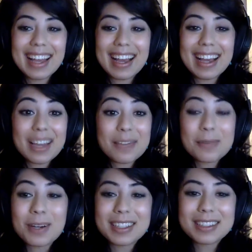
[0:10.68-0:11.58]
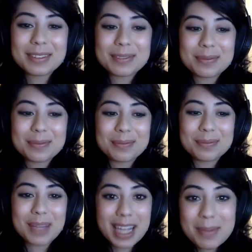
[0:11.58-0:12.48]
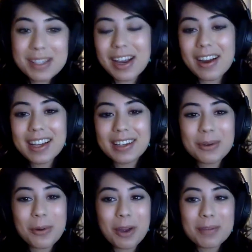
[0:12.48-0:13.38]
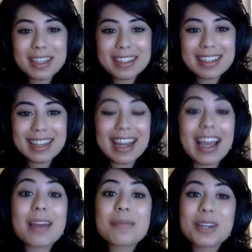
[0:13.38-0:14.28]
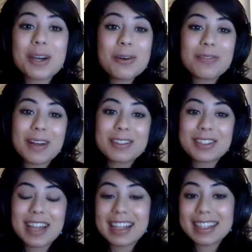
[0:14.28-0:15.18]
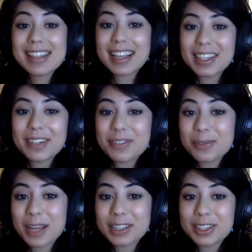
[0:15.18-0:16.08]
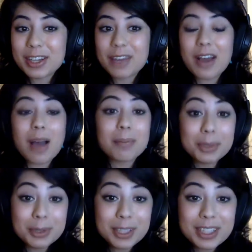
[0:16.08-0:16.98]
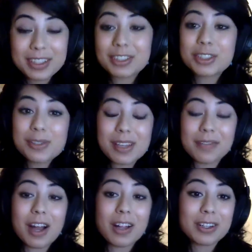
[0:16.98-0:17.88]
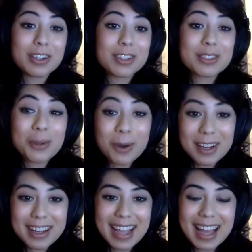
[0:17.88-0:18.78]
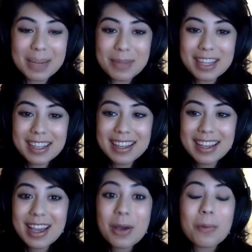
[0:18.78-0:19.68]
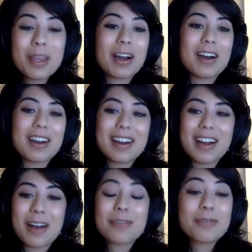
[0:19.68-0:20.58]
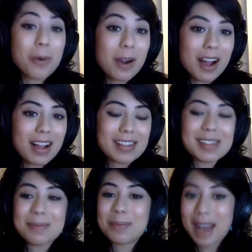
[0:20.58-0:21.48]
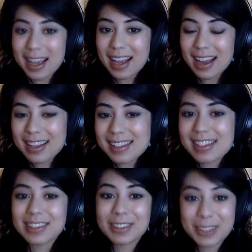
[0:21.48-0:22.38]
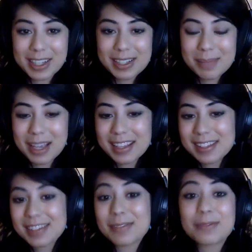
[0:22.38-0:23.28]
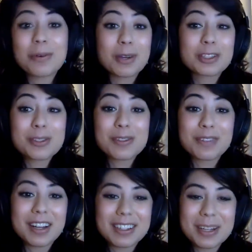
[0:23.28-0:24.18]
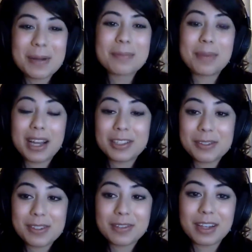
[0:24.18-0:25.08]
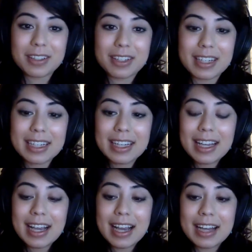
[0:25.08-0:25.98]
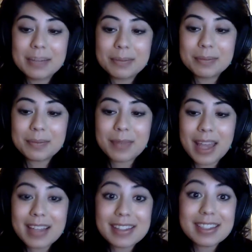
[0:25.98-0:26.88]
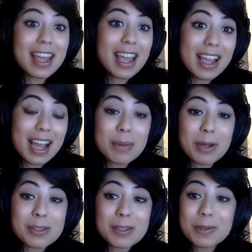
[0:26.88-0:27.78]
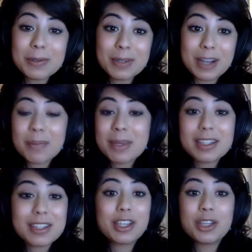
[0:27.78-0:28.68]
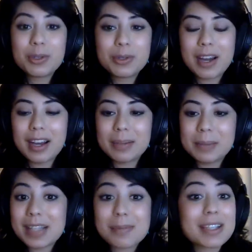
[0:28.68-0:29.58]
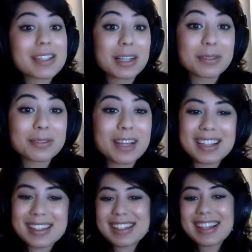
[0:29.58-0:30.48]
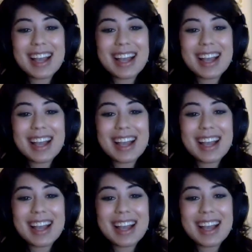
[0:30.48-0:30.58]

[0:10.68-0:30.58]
Hi, everyone. My name is Arielle Korman, and I am the co-founder and executive director of Amud, the Jews of Color Torah Academy. We are a for us, by us learning space for Jews of color, by Jews of color. And today I'm also coming to you as myself, as